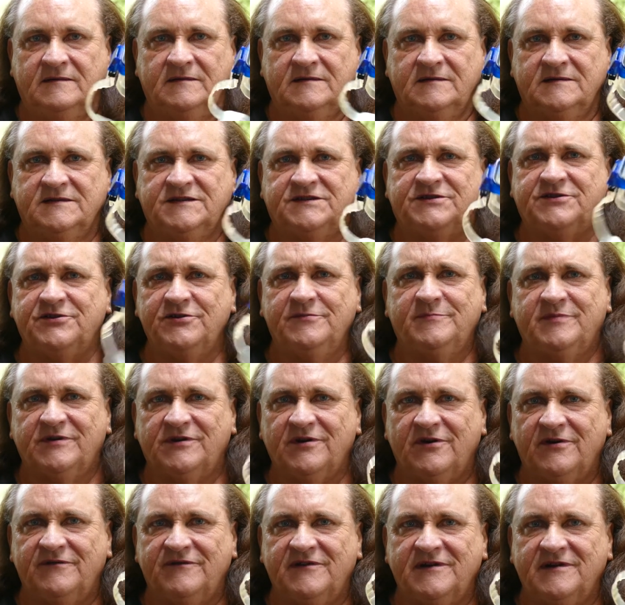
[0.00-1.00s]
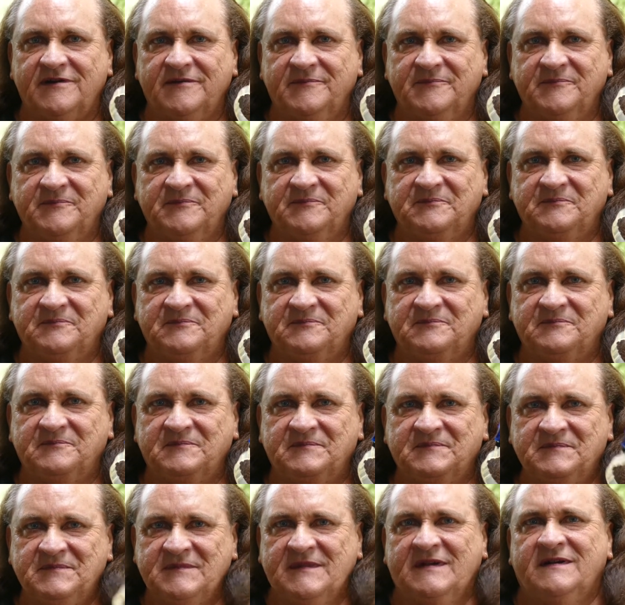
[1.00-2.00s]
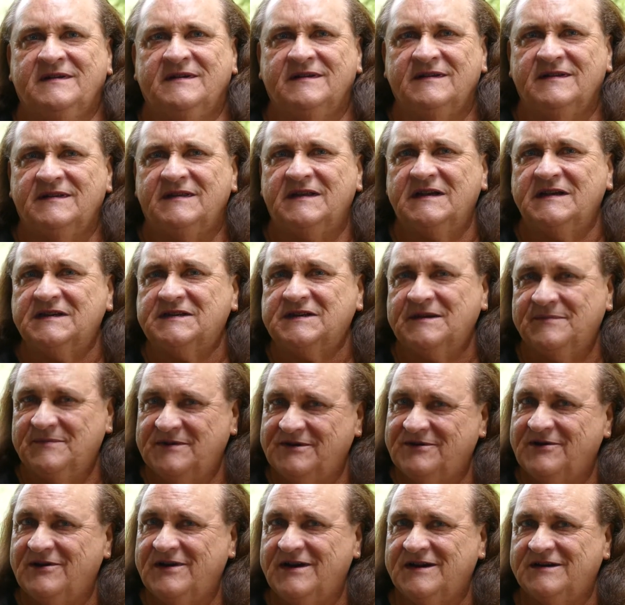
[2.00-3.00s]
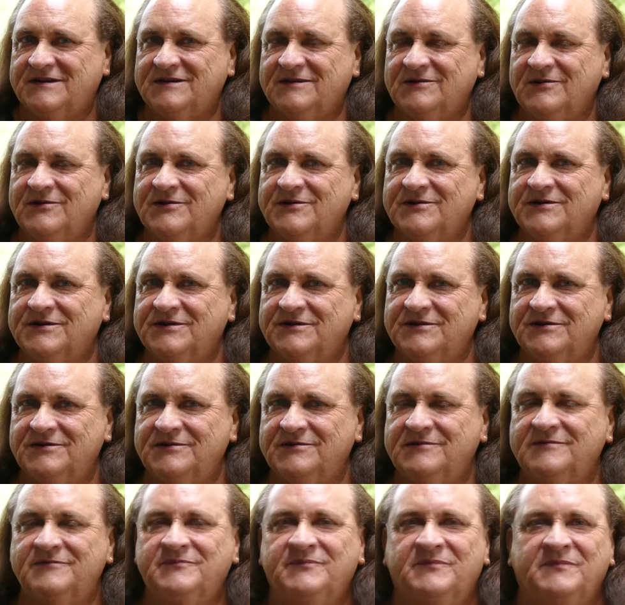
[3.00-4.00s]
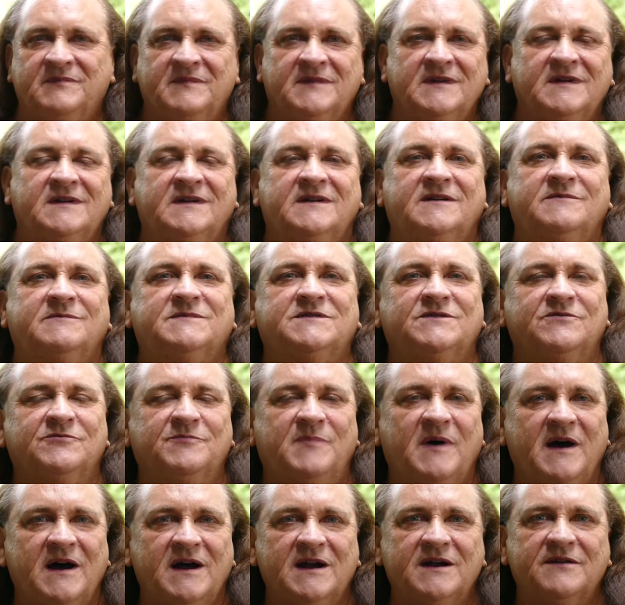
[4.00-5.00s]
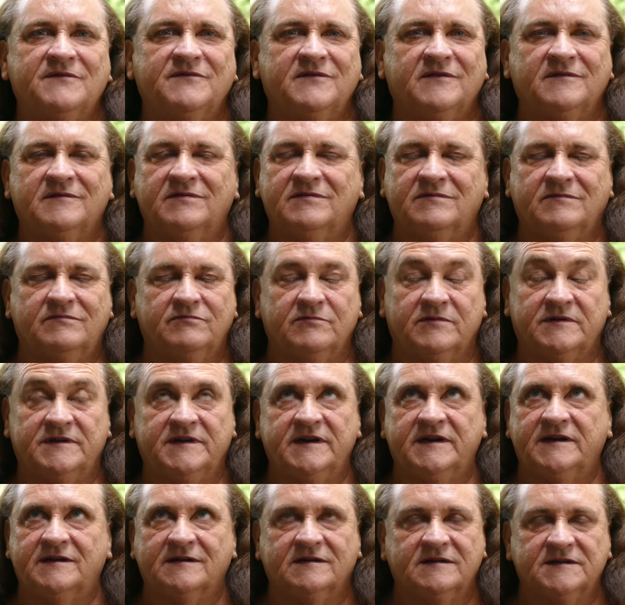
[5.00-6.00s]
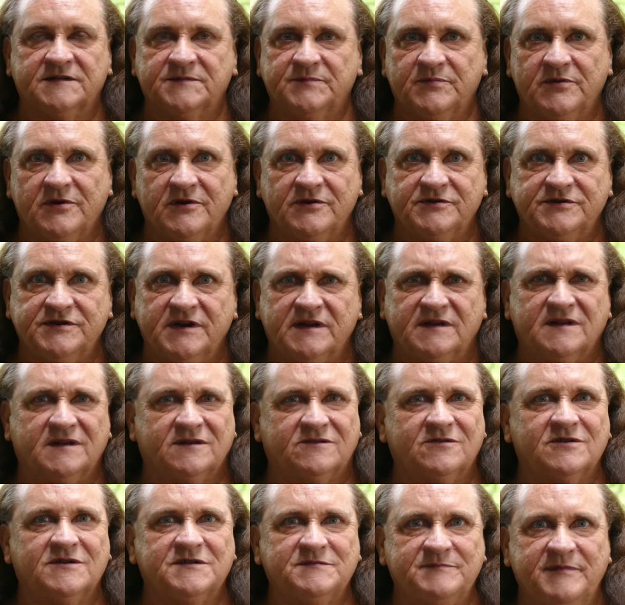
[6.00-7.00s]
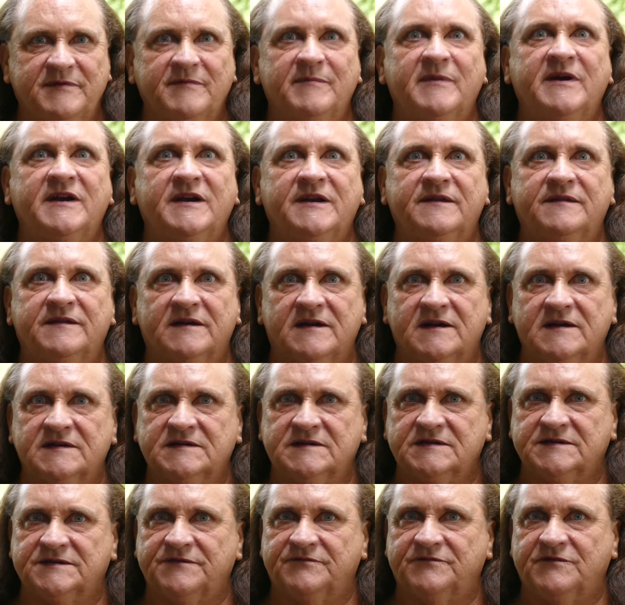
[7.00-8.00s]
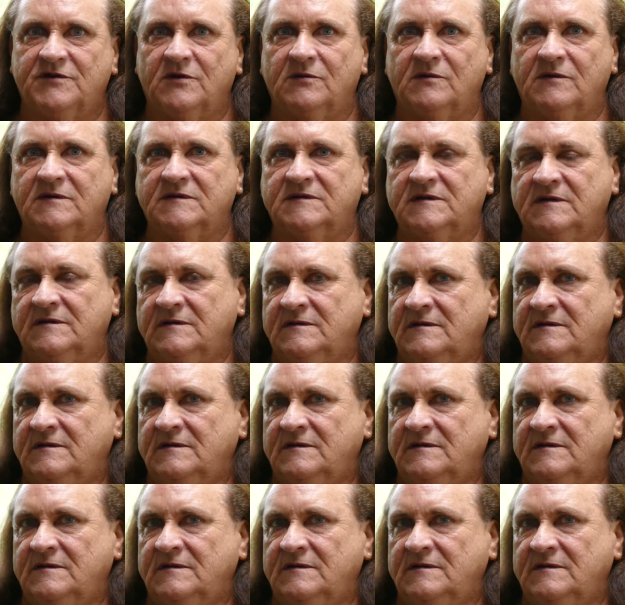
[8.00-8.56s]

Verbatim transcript: Scuba diving. There's something I had to learn to do. It was all part of a ridiculous project that cost me many thousands of dollars.